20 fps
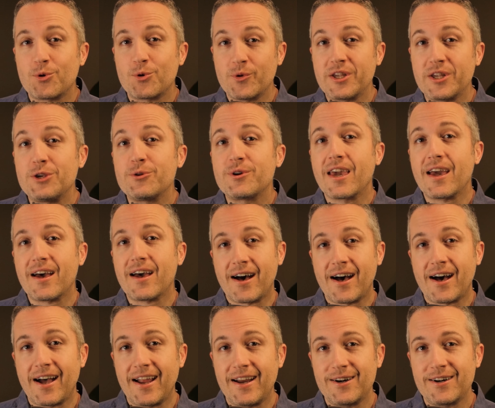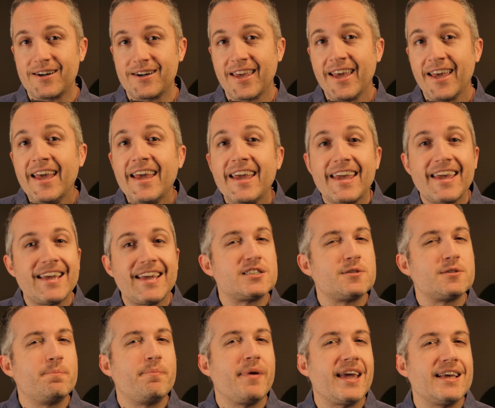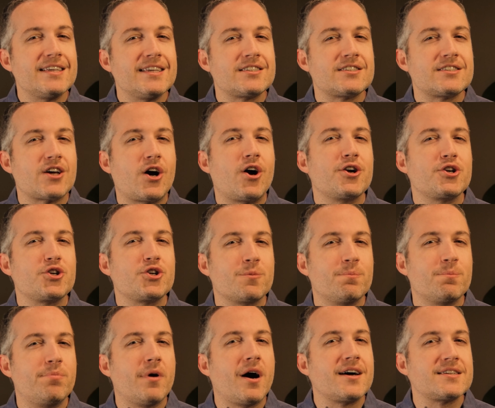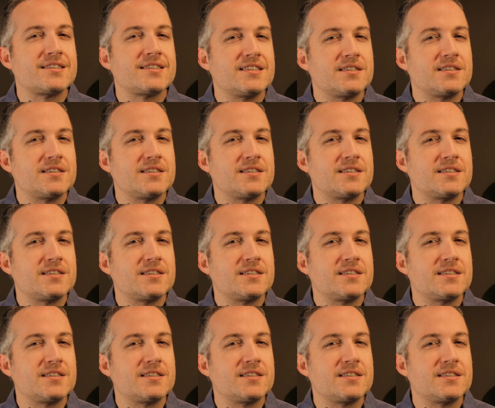when you get hired, it's based on your boss's